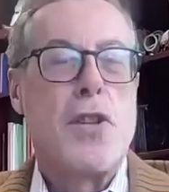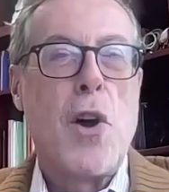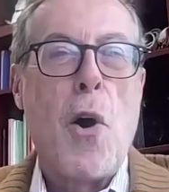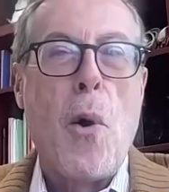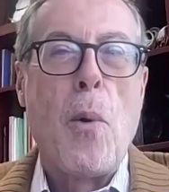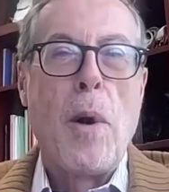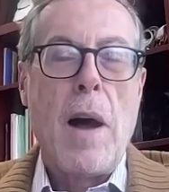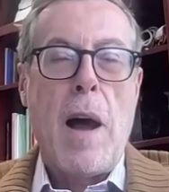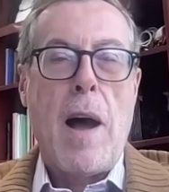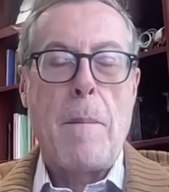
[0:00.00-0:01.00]

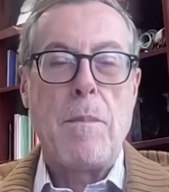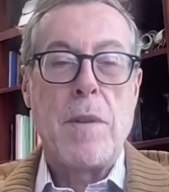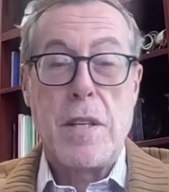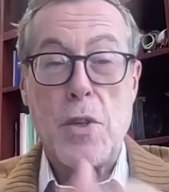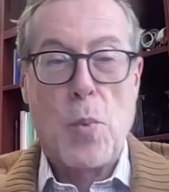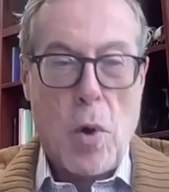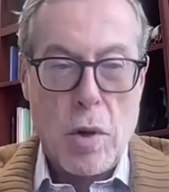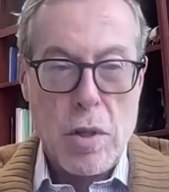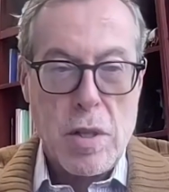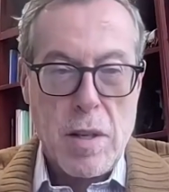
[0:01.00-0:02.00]
So this is
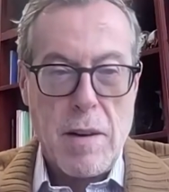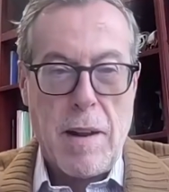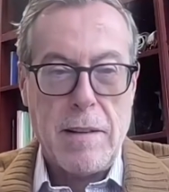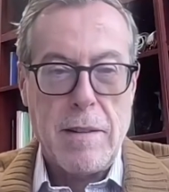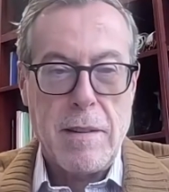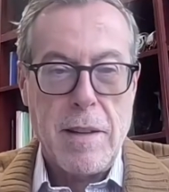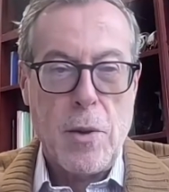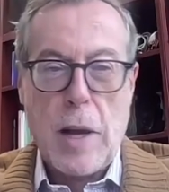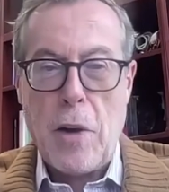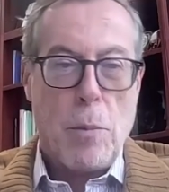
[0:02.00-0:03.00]
worse, right?
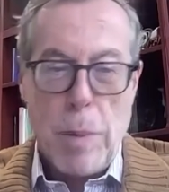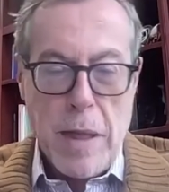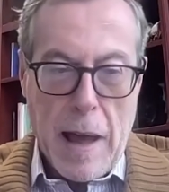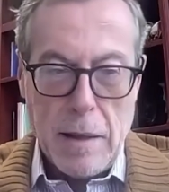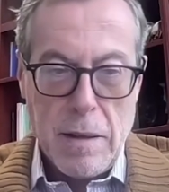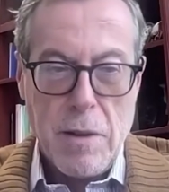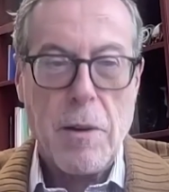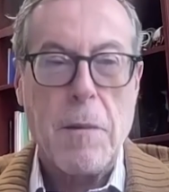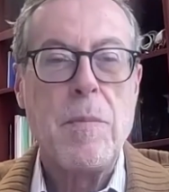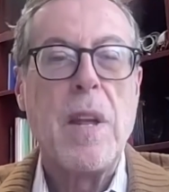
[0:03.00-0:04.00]
You cannot be that.
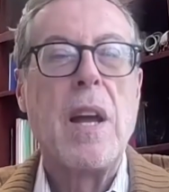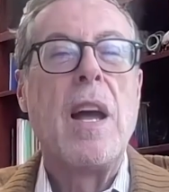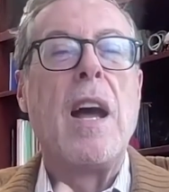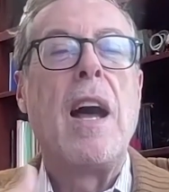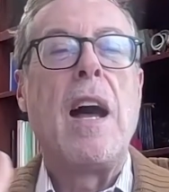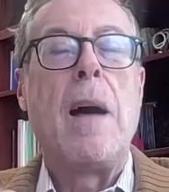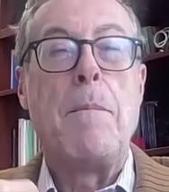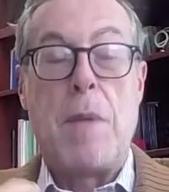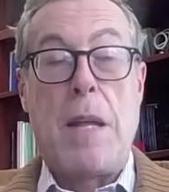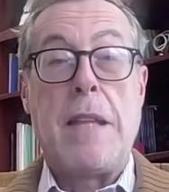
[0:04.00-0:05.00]
No?
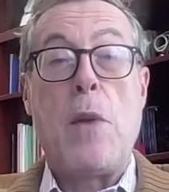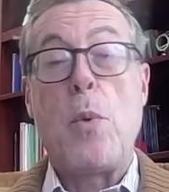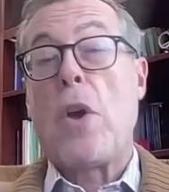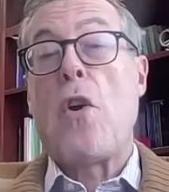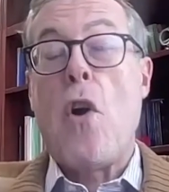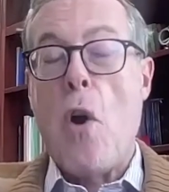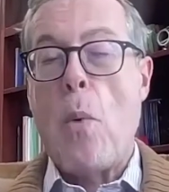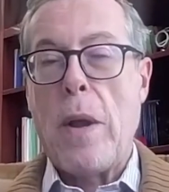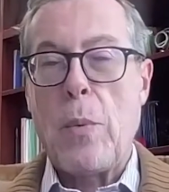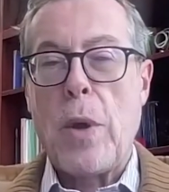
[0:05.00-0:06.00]
Then we
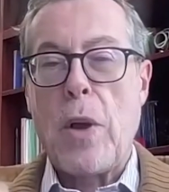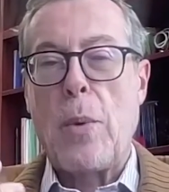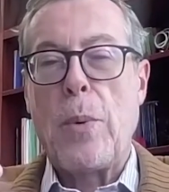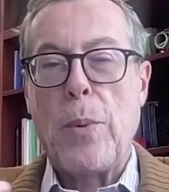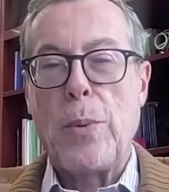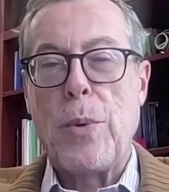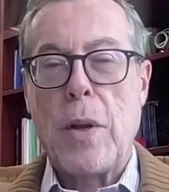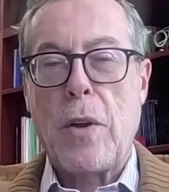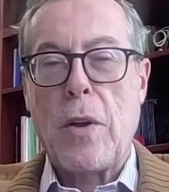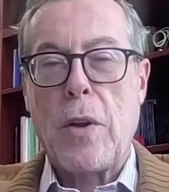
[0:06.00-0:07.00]
grow and we go
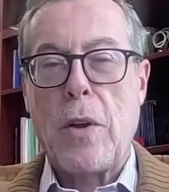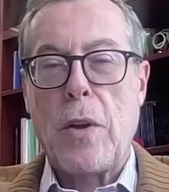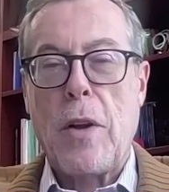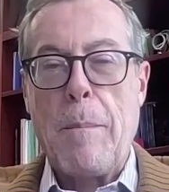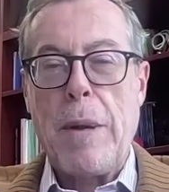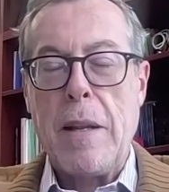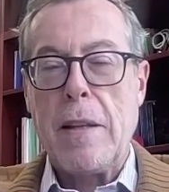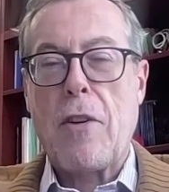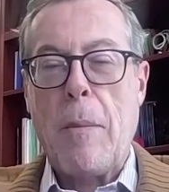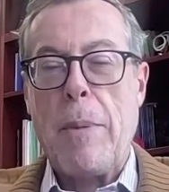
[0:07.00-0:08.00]
to the
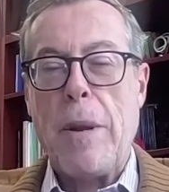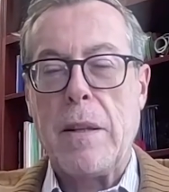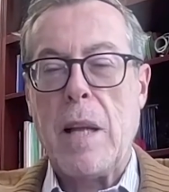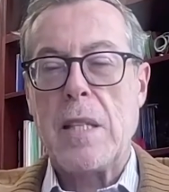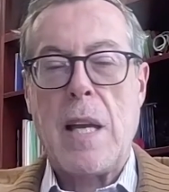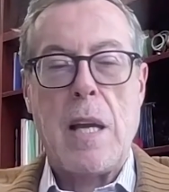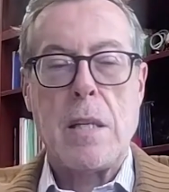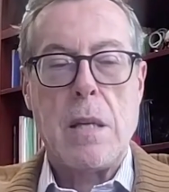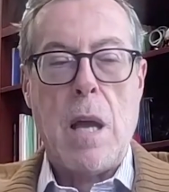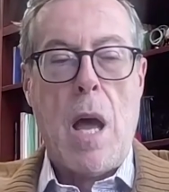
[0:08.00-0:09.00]
company. The company tells
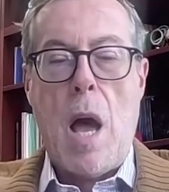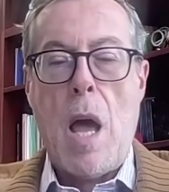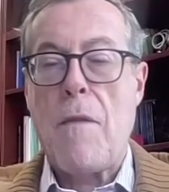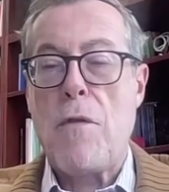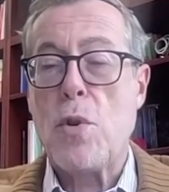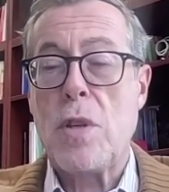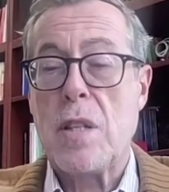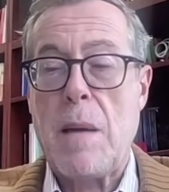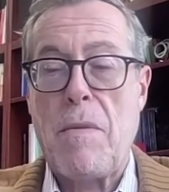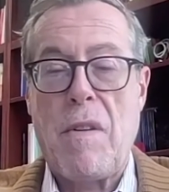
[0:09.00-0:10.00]
us, if you
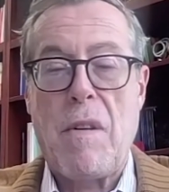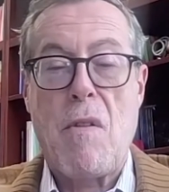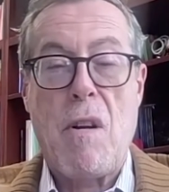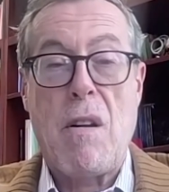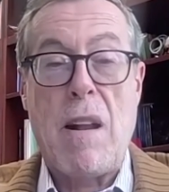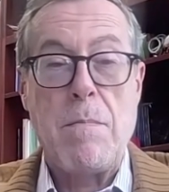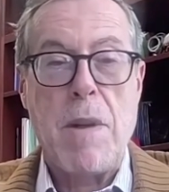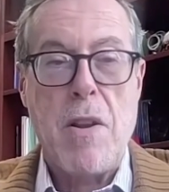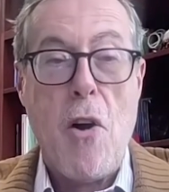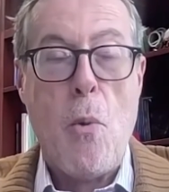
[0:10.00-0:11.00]
see something wrong, let me